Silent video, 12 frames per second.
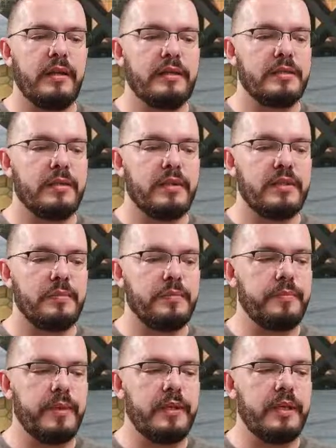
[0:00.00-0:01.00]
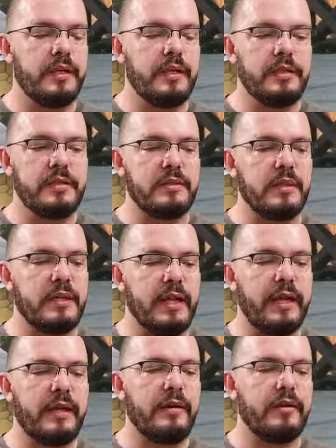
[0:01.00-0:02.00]
So this building is
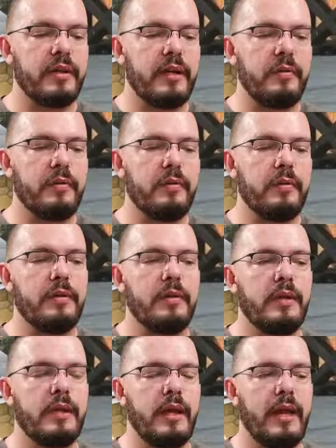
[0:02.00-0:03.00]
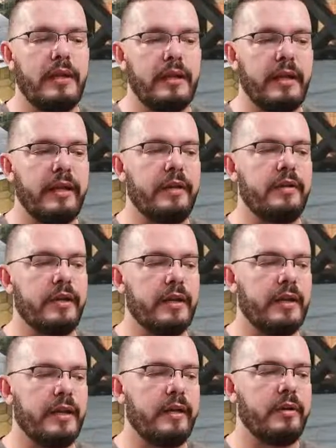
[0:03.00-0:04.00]
layered and layered and
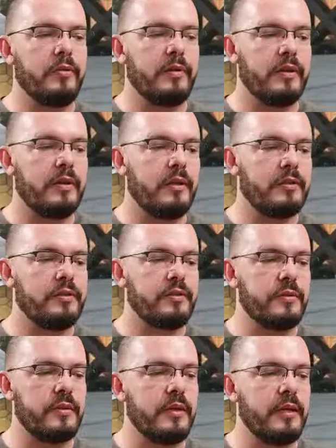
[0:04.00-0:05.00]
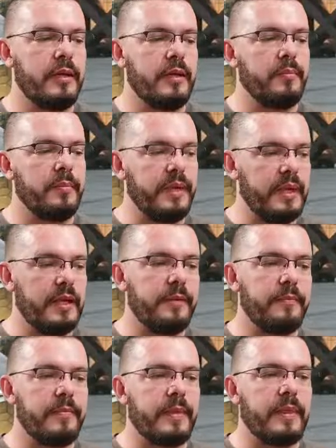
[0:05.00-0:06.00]
layered with cultural
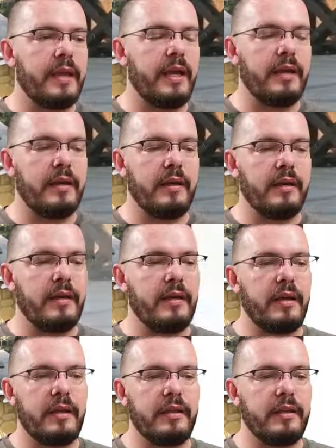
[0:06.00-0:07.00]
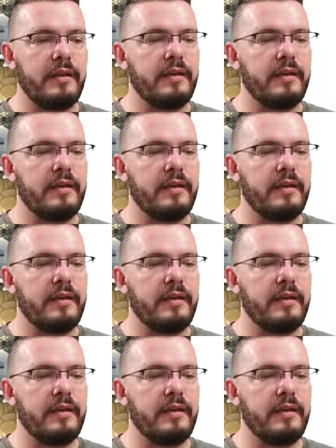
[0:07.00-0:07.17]
meaning, and I think